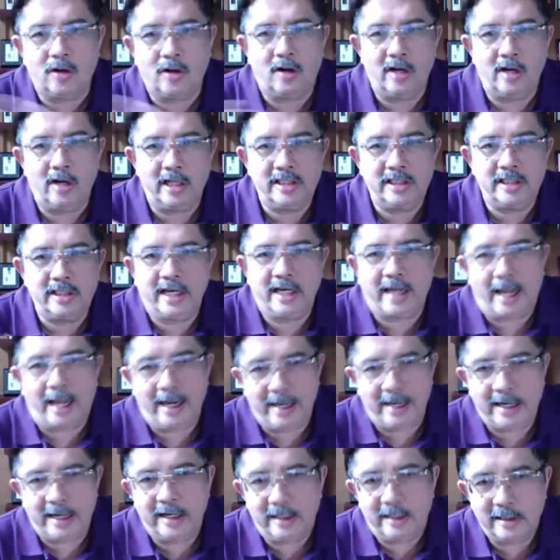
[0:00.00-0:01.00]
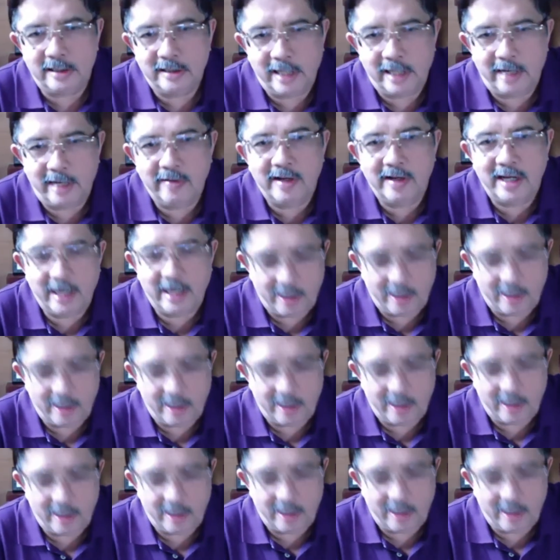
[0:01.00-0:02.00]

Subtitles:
college in Calicut, Devagiri College,